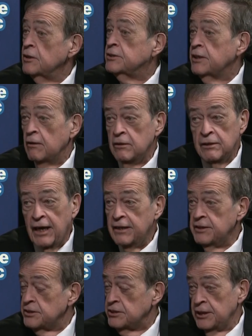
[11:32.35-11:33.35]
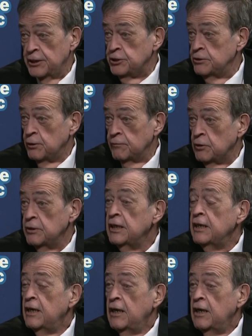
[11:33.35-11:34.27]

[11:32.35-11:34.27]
is that a lot of discussion over